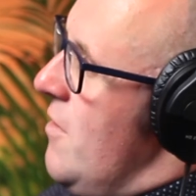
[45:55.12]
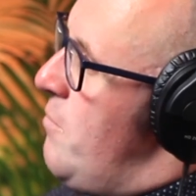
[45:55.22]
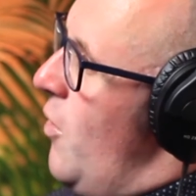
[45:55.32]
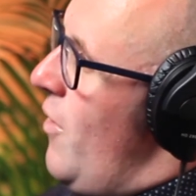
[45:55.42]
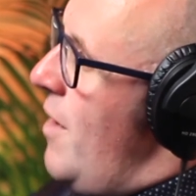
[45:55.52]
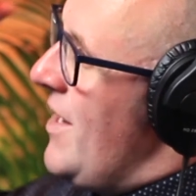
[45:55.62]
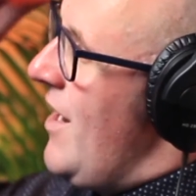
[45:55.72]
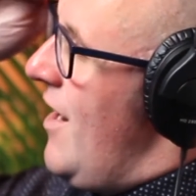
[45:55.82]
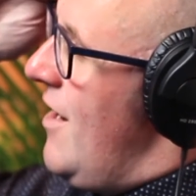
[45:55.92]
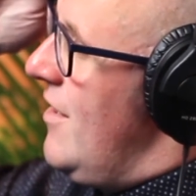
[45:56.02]
But I mean,
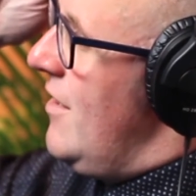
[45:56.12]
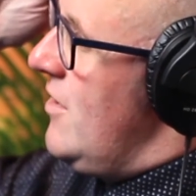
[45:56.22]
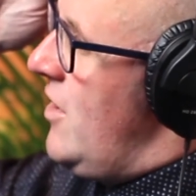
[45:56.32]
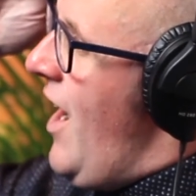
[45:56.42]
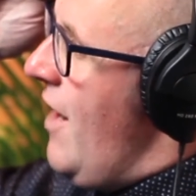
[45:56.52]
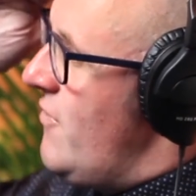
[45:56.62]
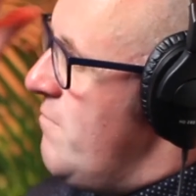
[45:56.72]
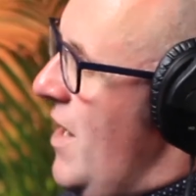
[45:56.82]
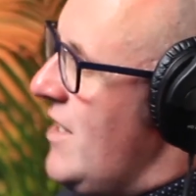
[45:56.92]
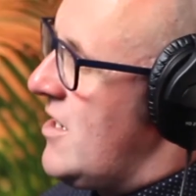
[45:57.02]
you have
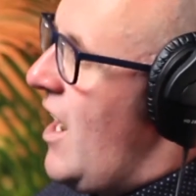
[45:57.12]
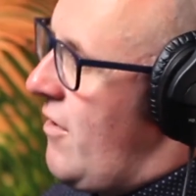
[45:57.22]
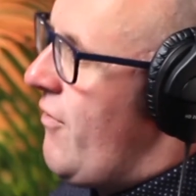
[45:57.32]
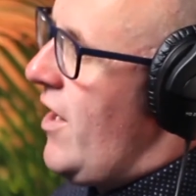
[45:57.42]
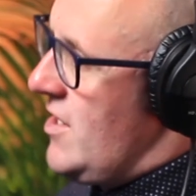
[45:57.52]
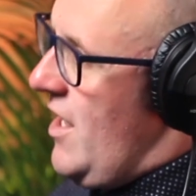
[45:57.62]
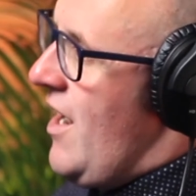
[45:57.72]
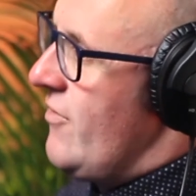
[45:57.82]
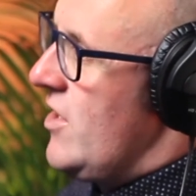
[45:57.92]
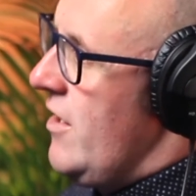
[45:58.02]
made a sacrifice there,
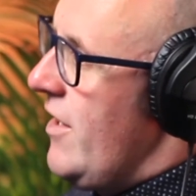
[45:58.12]
haven't you?